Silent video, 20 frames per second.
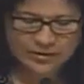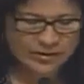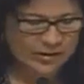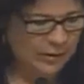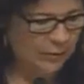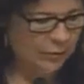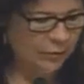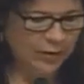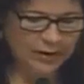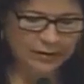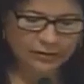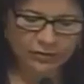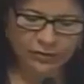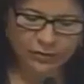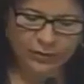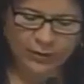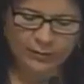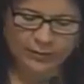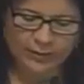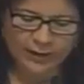summarize
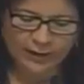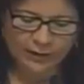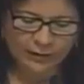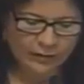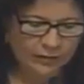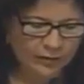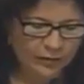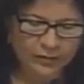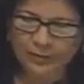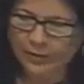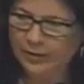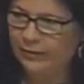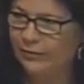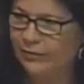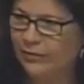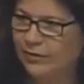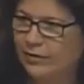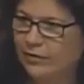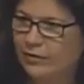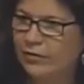from there, so
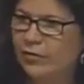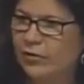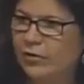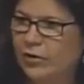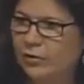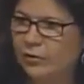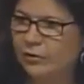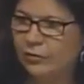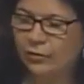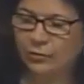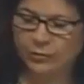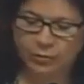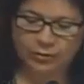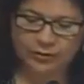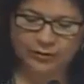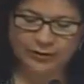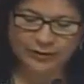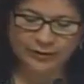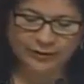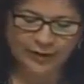give this to you for
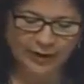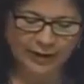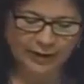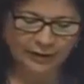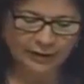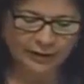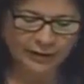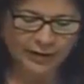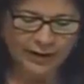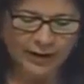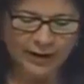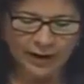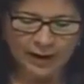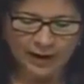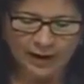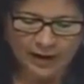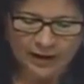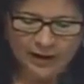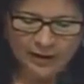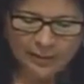more detail.
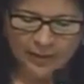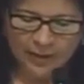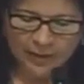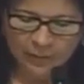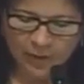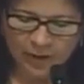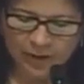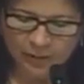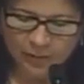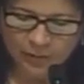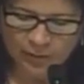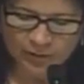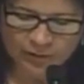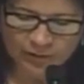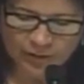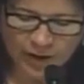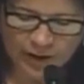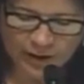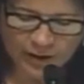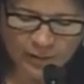And what I'm going
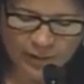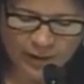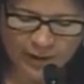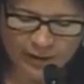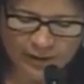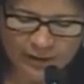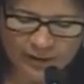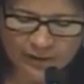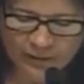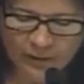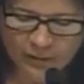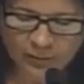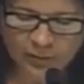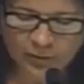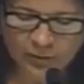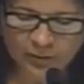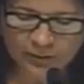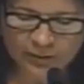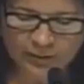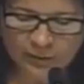to talk about is the
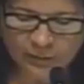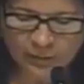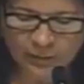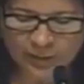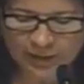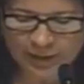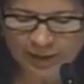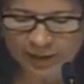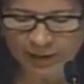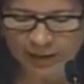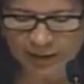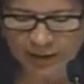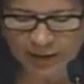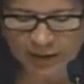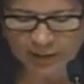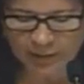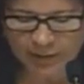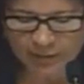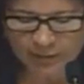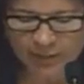work that we
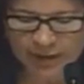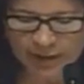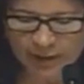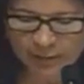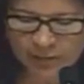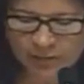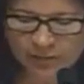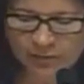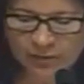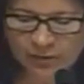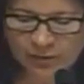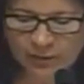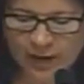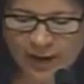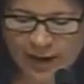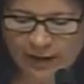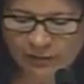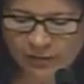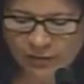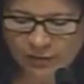have been able to do
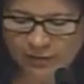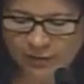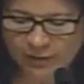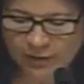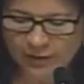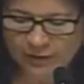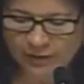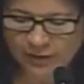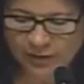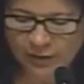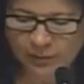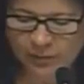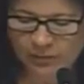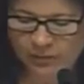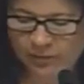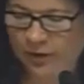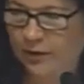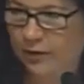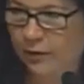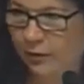after the Costco
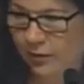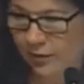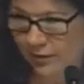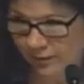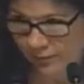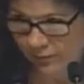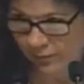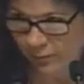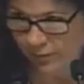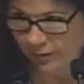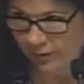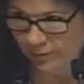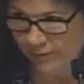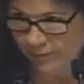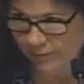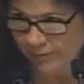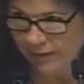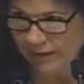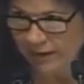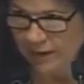Busan oil
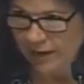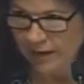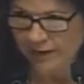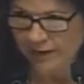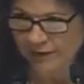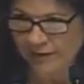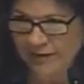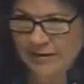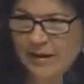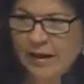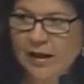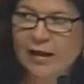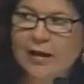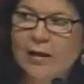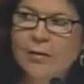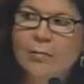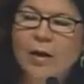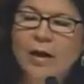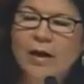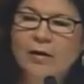spill. At the
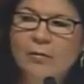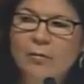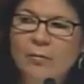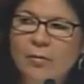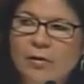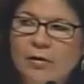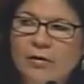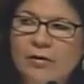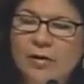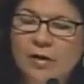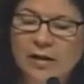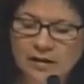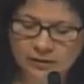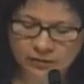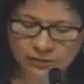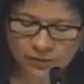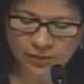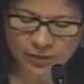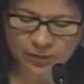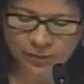time, I worked
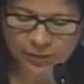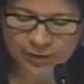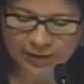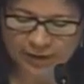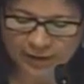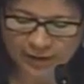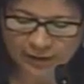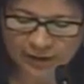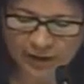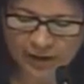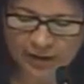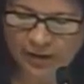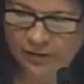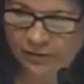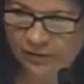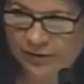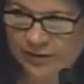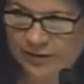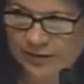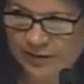for the Marin County
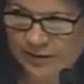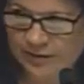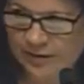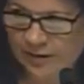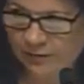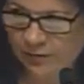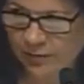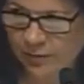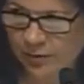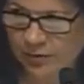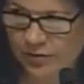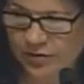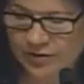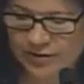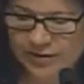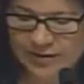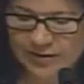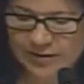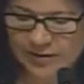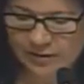Office of
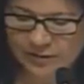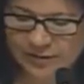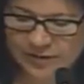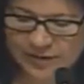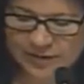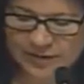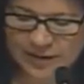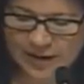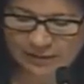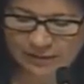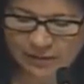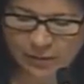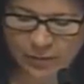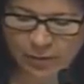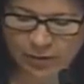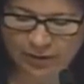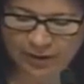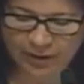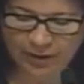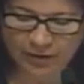Emergency Services out of the
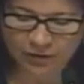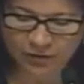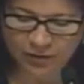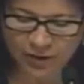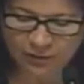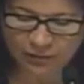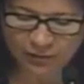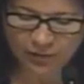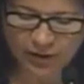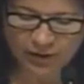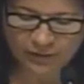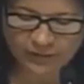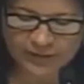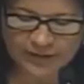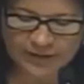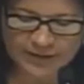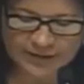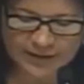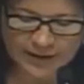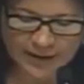Marin County Sheriff's
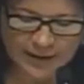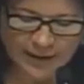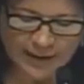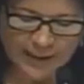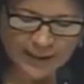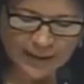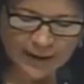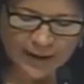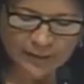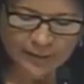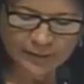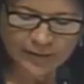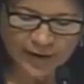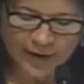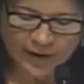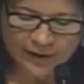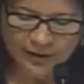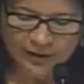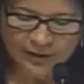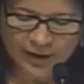Office. I was
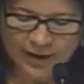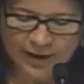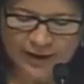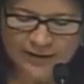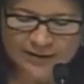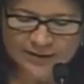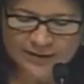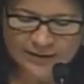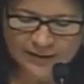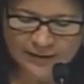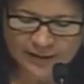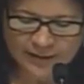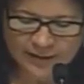hired as